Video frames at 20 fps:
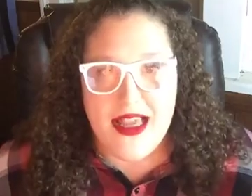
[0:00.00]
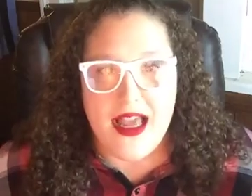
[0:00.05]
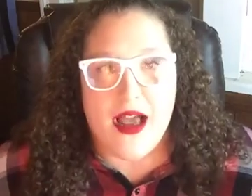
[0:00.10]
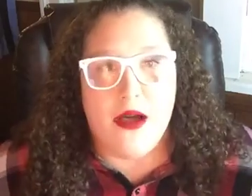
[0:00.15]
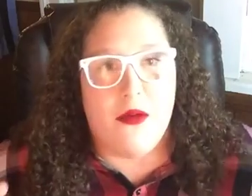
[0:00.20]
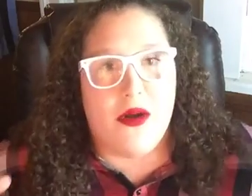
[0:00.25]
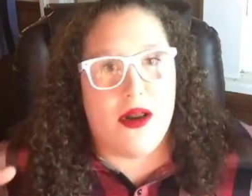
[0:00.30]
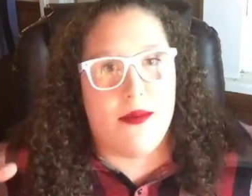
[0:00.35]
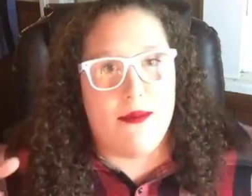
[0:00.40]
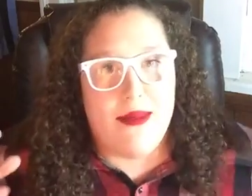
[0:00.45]
I
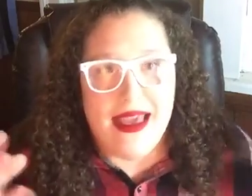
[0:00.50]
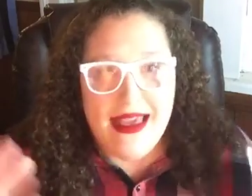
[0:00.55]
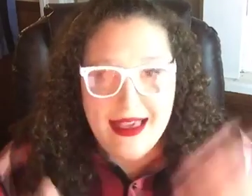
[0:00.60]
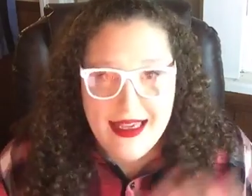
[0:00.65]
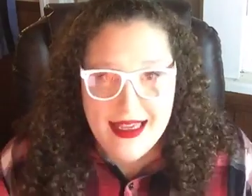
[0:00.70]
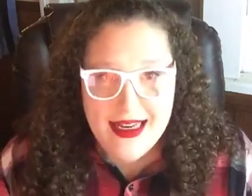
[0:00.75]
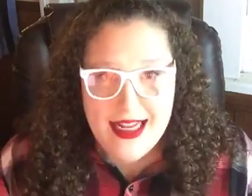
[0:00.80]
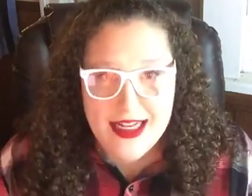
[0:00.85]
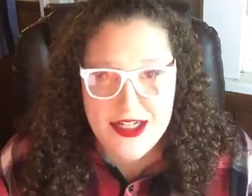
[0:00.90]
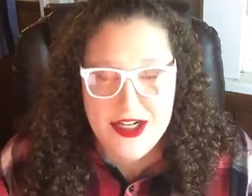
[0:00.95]
want to make a
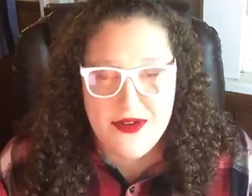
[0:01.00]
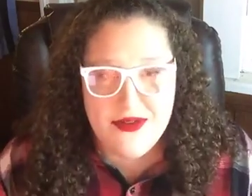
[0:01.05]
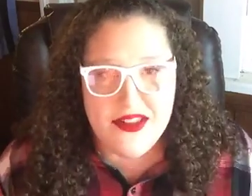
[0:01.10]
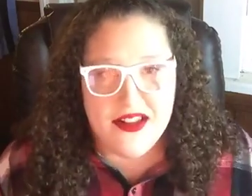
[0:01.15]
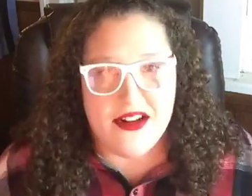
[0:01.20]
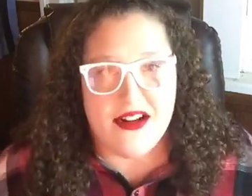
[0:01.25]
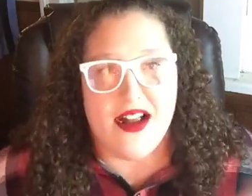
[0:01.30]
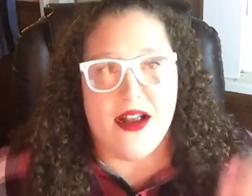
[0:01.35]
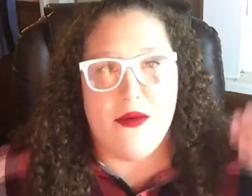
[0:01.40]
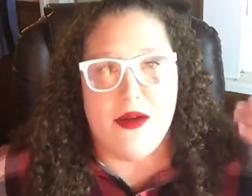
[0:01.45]
connection with
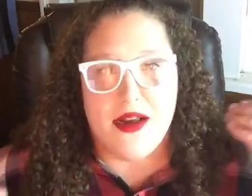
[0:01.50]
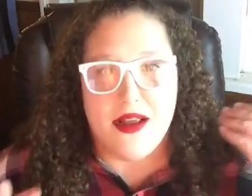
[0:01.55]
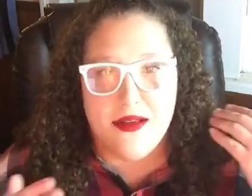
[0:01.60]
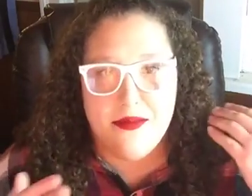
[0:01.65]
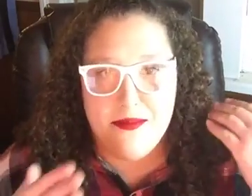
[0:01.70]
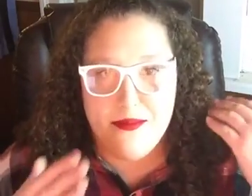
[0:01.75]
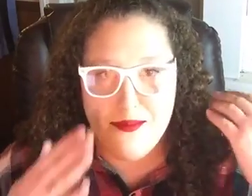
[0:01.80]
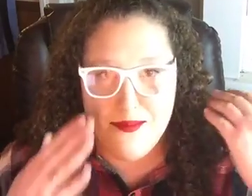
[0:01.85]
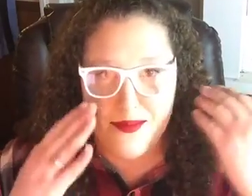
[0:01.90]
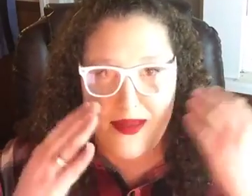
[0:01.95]
her. I want to
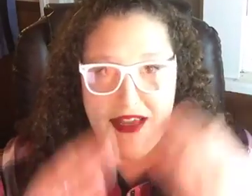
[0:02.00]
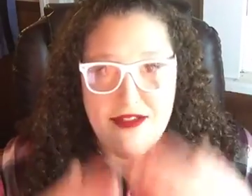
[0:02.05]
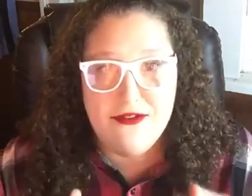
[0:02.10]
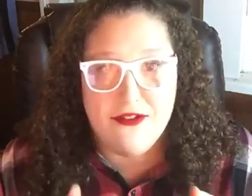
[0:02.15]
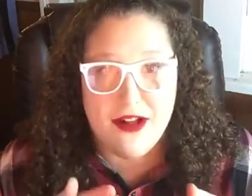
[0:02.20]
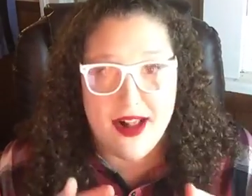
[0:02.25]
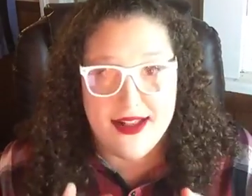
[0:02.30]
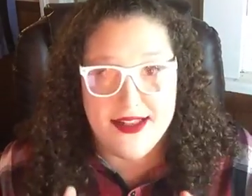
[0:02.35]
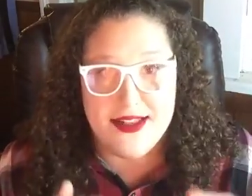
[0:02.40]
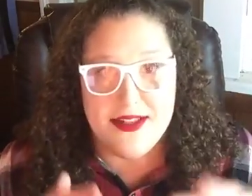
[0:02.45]
be
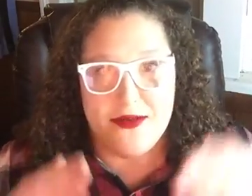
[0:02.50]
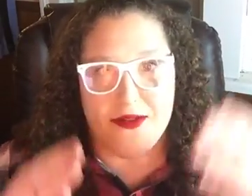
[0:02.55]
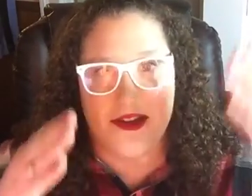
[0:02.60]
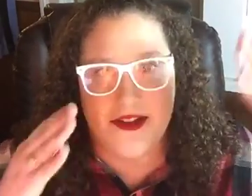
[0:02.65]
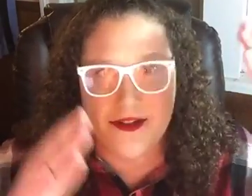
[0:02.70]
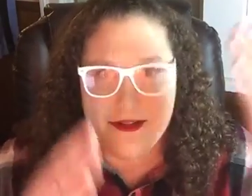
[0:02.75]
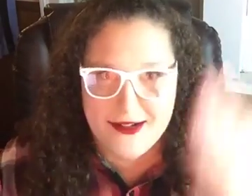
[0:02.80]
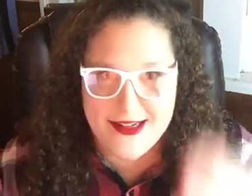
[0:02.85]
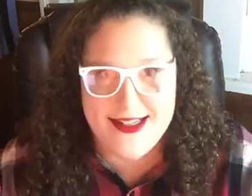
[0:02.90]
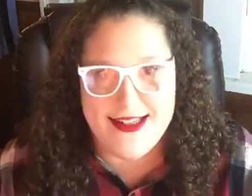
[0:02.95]
friends with
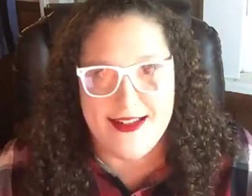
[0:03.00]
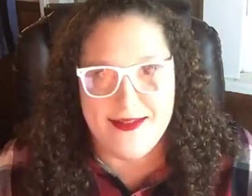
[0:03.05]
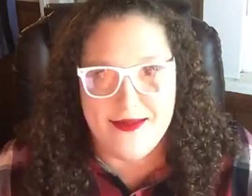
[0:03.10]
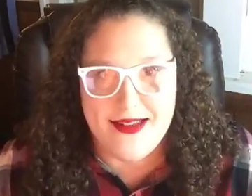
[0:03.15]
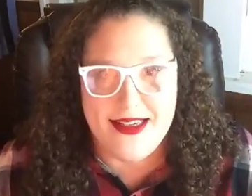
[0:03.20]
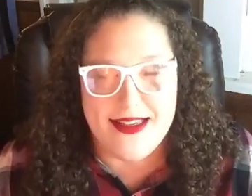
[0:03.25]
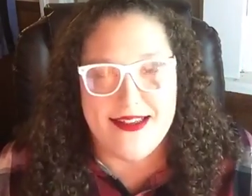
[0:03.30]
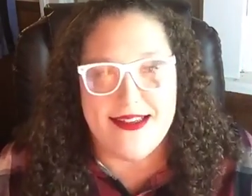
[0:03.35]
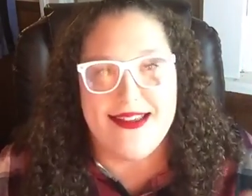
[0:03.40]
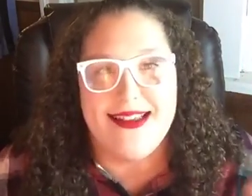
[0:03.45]
Krista
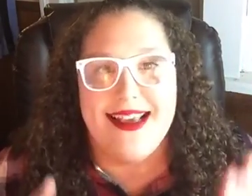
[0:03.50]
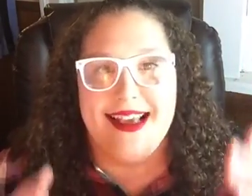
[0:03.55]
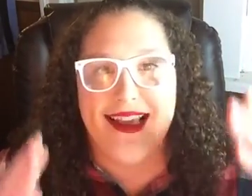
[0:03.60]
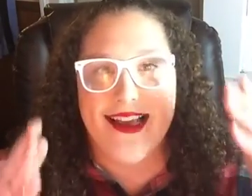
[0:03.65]
because